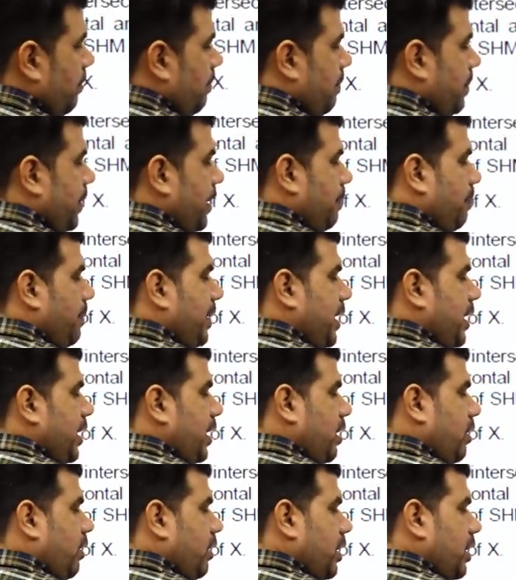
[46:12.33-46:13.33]

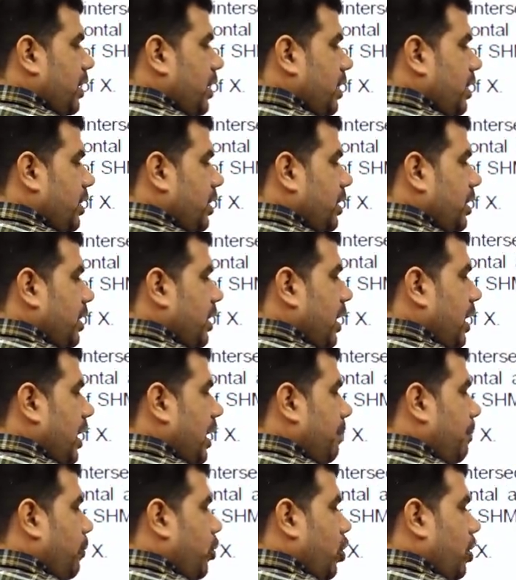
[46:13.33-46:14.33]
Perpendicular
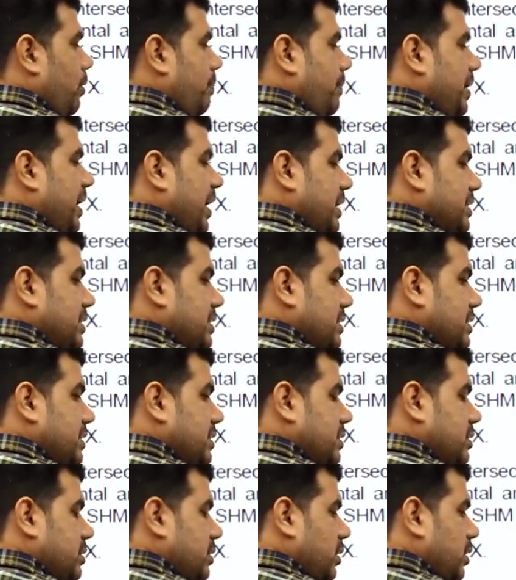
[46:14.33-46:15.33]
upon base,
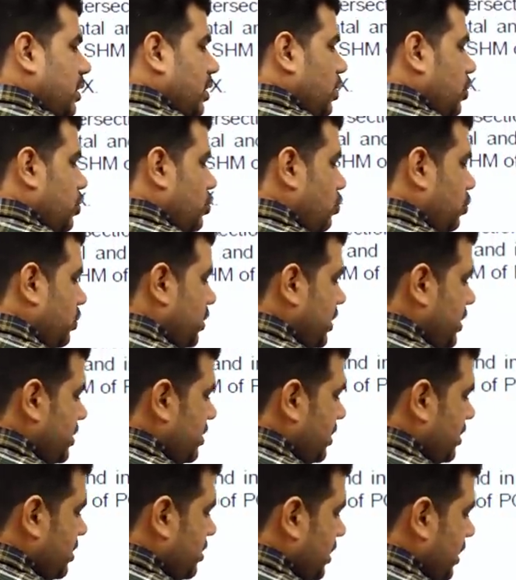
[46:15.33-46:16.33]
so this
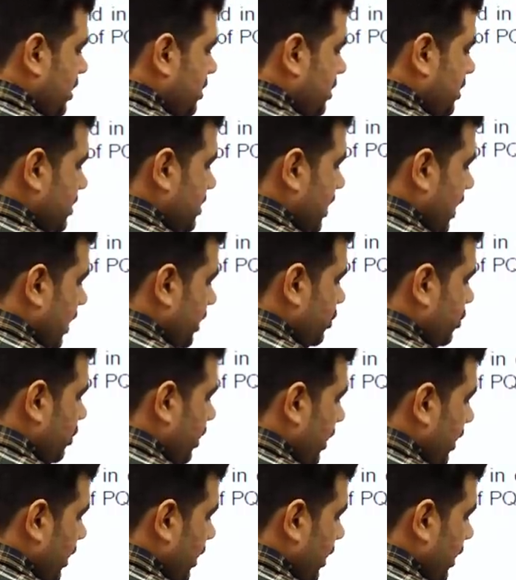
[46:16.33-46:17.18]
distance is actually